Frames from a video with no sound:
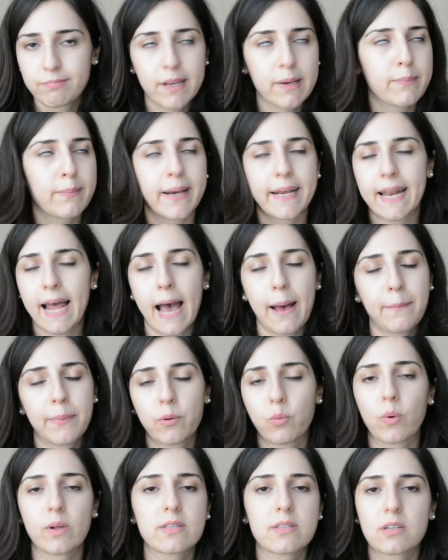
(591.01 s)
it might
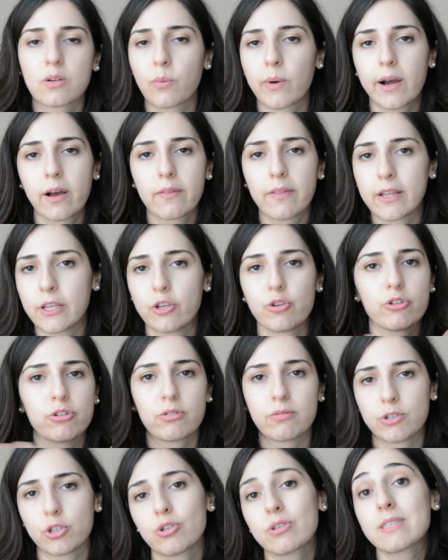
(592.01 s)
happen once in a while that
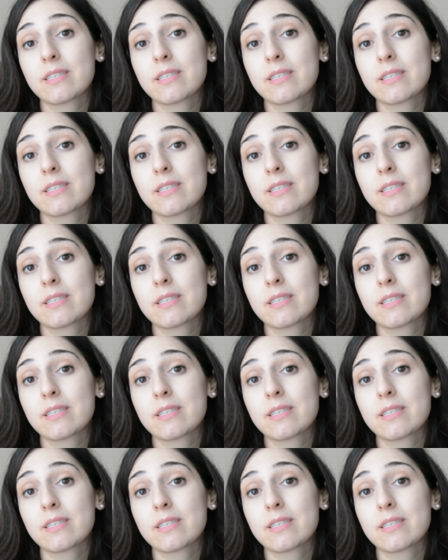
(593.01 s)
you're